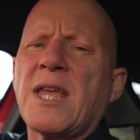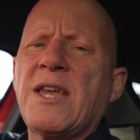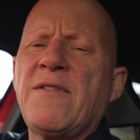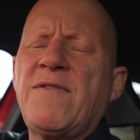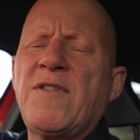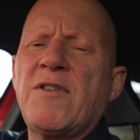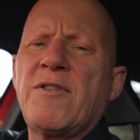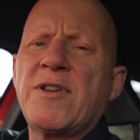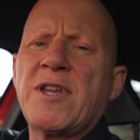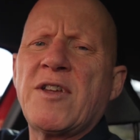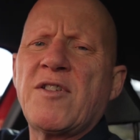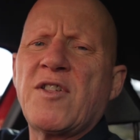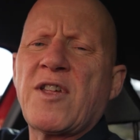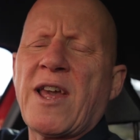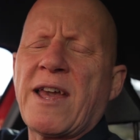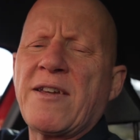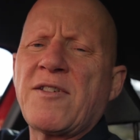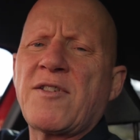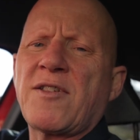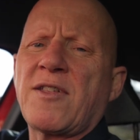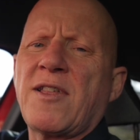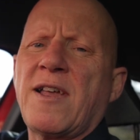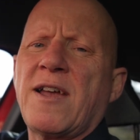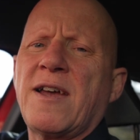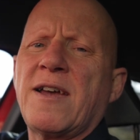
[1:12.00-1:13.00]
If you're in a
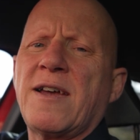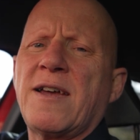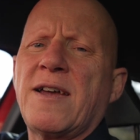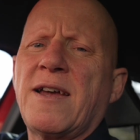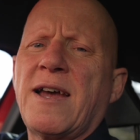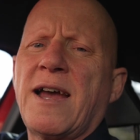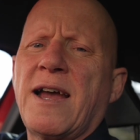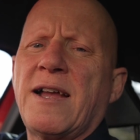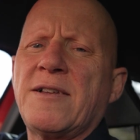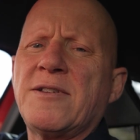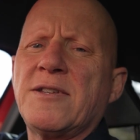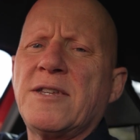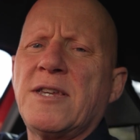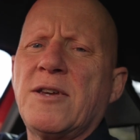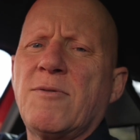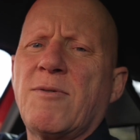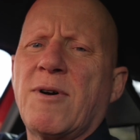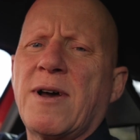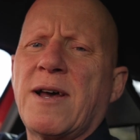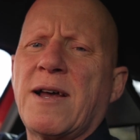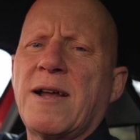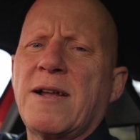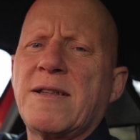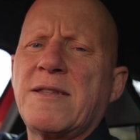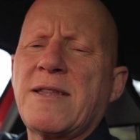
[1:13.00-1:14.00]
Tesla and you
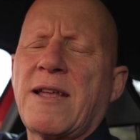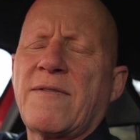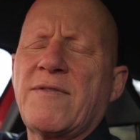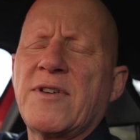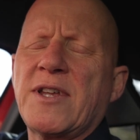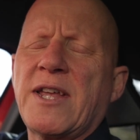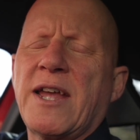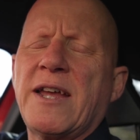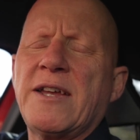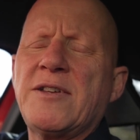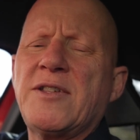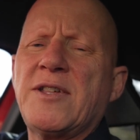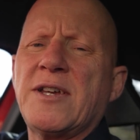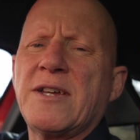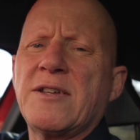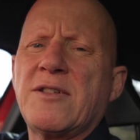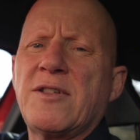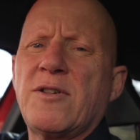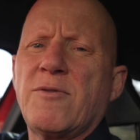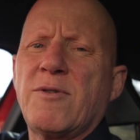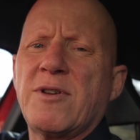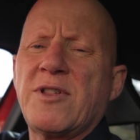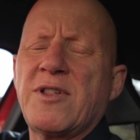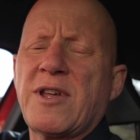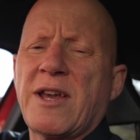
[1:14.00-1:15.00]
are navigating
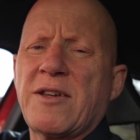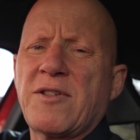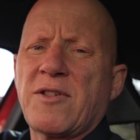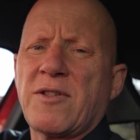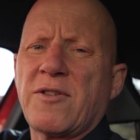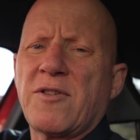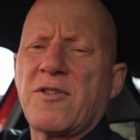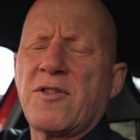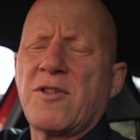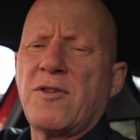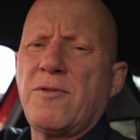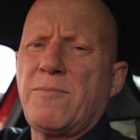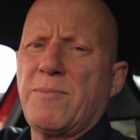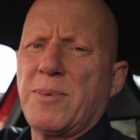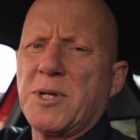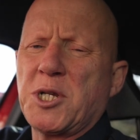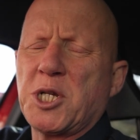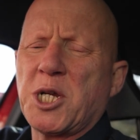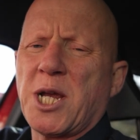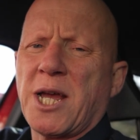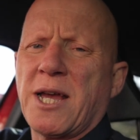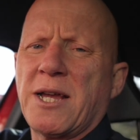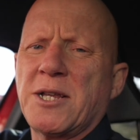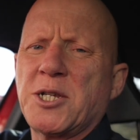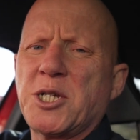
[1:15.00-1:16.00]
to a Tesla
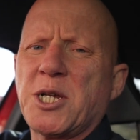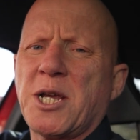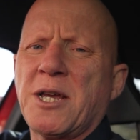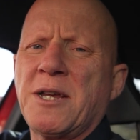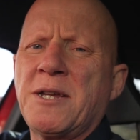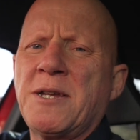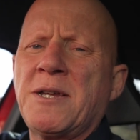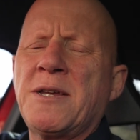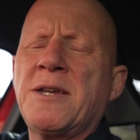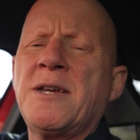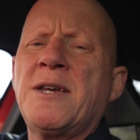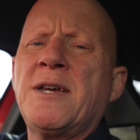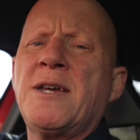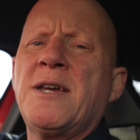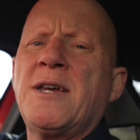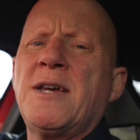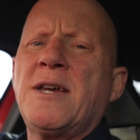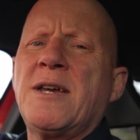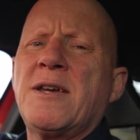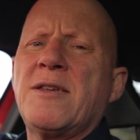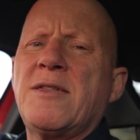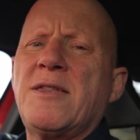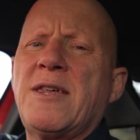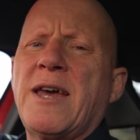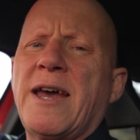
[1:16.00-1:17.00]
supercharger,
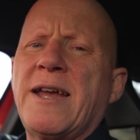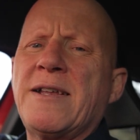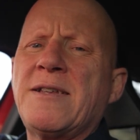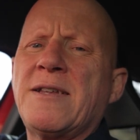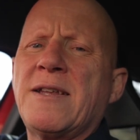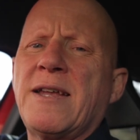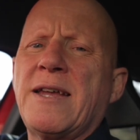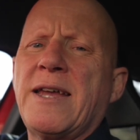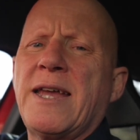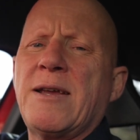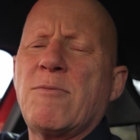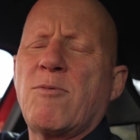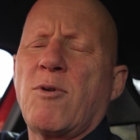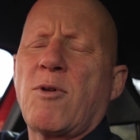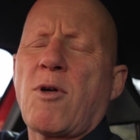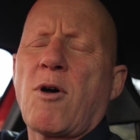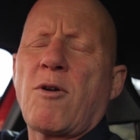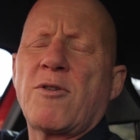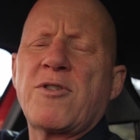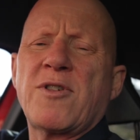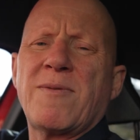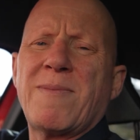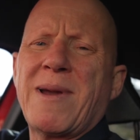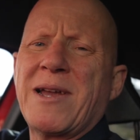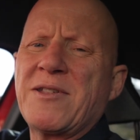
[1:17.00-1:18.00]
then it will
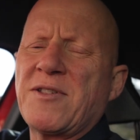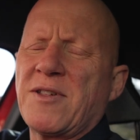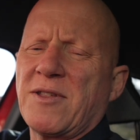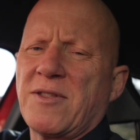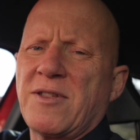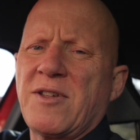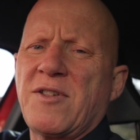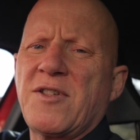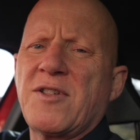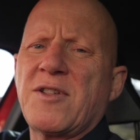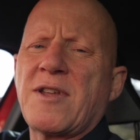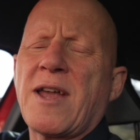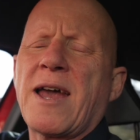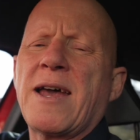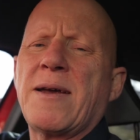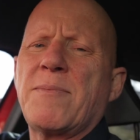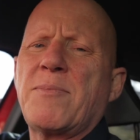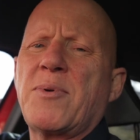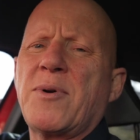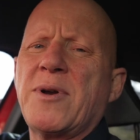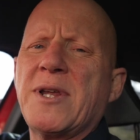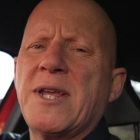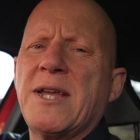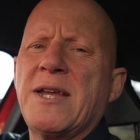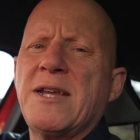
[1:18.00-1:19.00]
automatically start
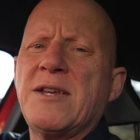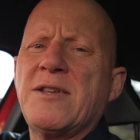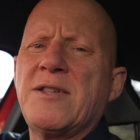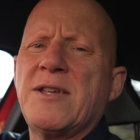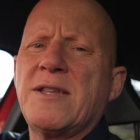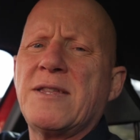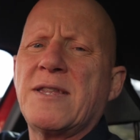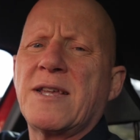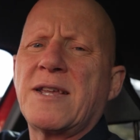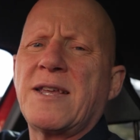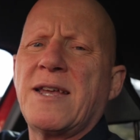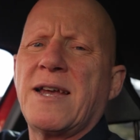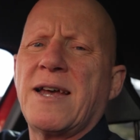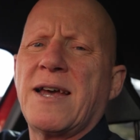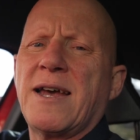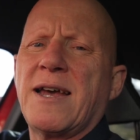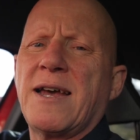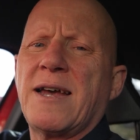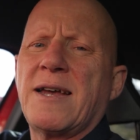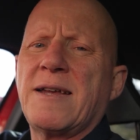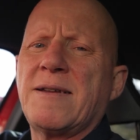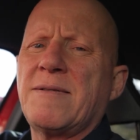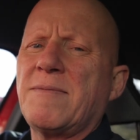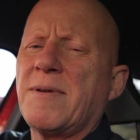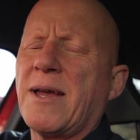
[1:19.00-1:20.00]
preheating the
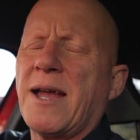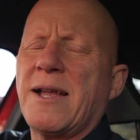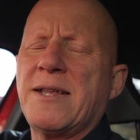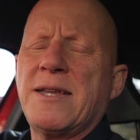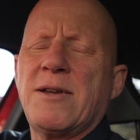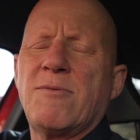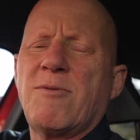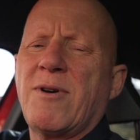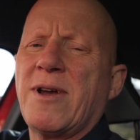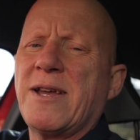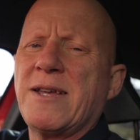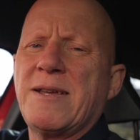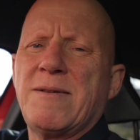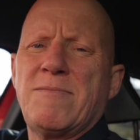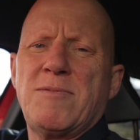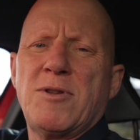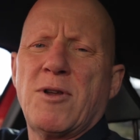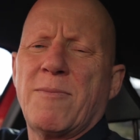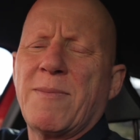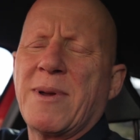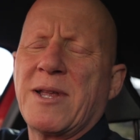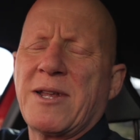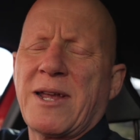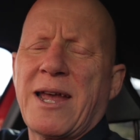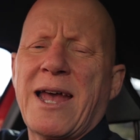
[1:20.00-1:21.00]
car anyway,
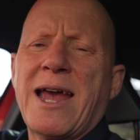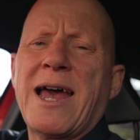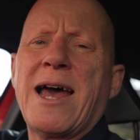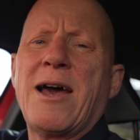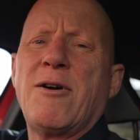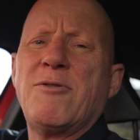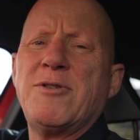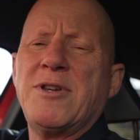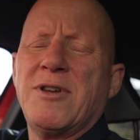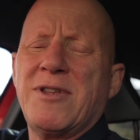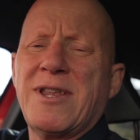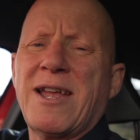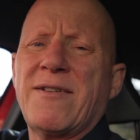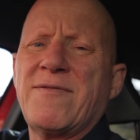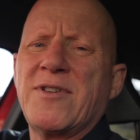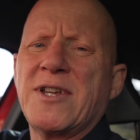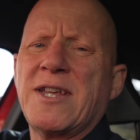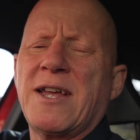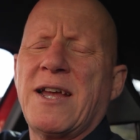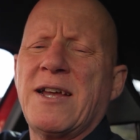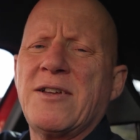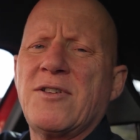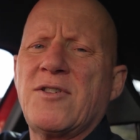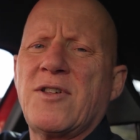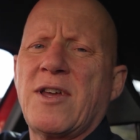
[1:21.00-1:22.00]
no matter how you
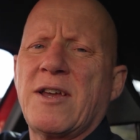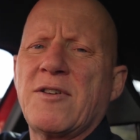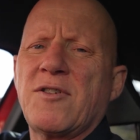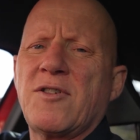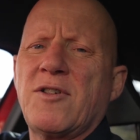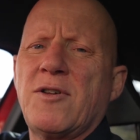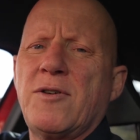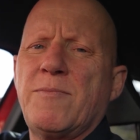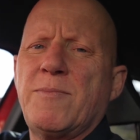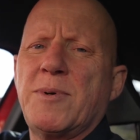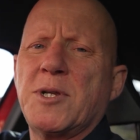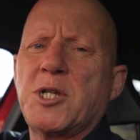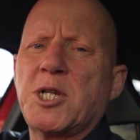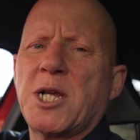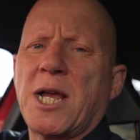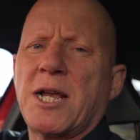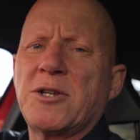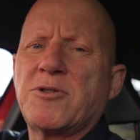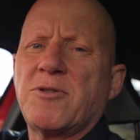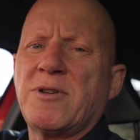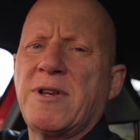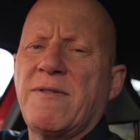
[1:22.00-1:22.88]
navigate to that supercharger.